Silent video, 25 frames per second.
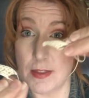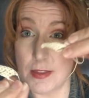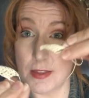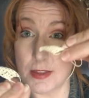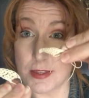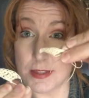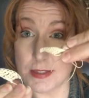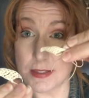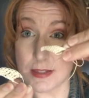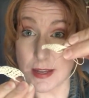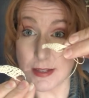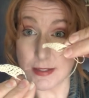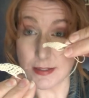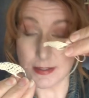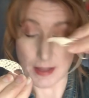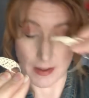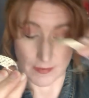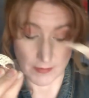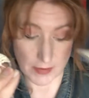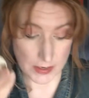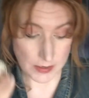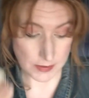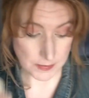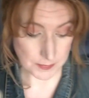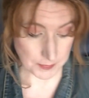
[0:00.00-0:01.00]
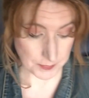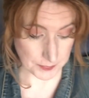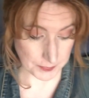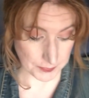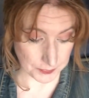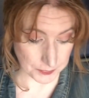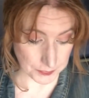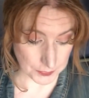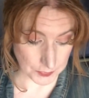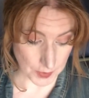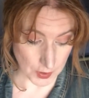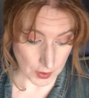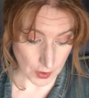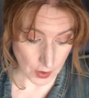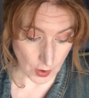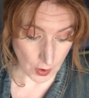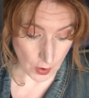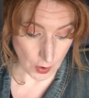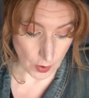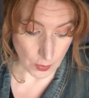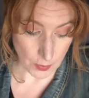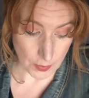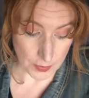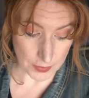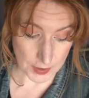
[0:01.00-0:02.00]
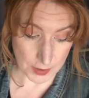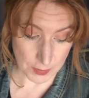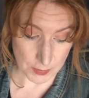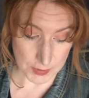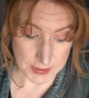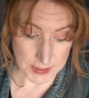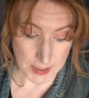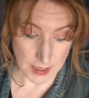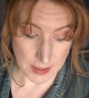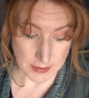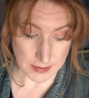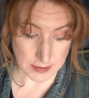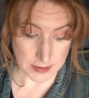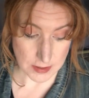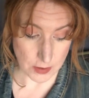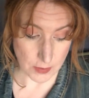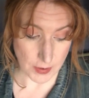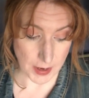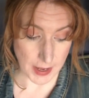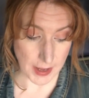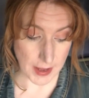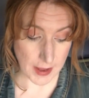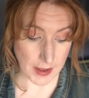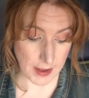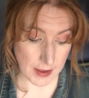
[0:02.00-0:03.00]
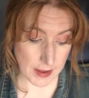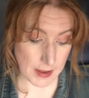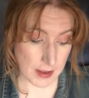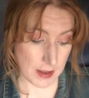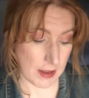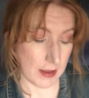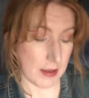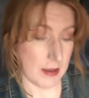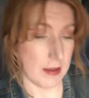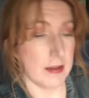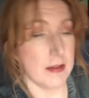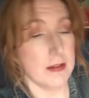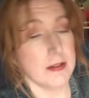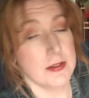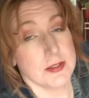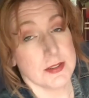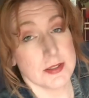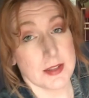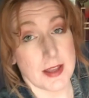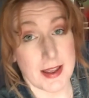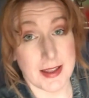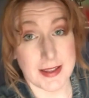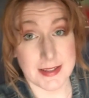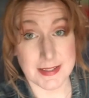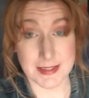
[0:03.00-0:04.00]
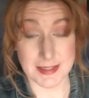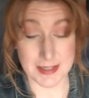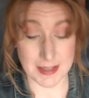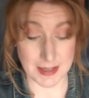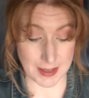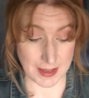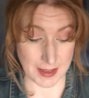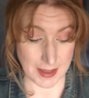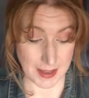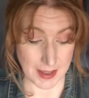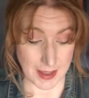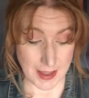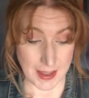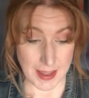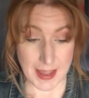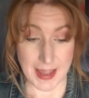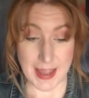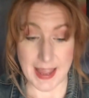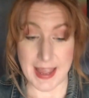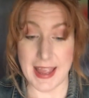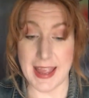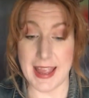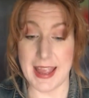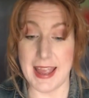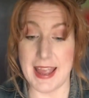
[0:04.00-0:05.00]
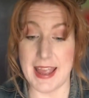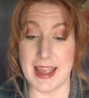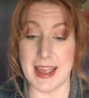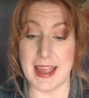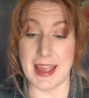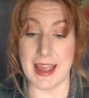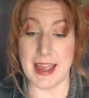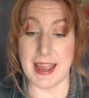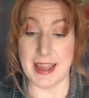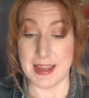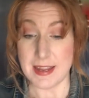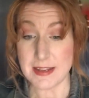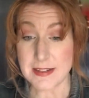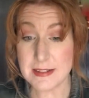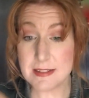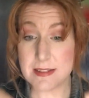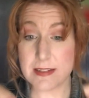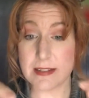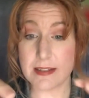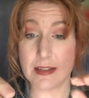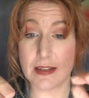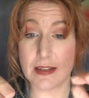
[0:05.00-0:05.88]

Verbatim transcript: the size 7. Well there was also a size 8.